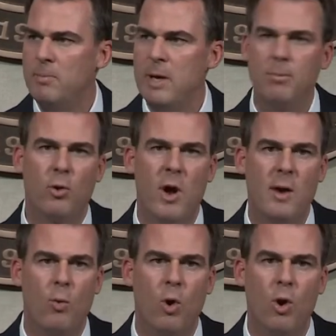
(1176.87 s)
people are out
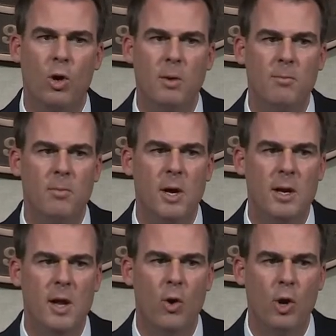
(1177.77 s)
of work
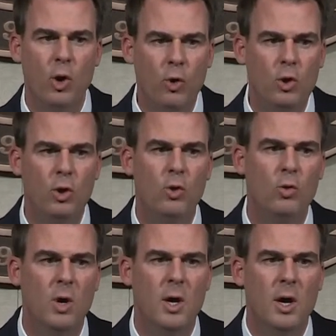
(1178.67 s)
and on who you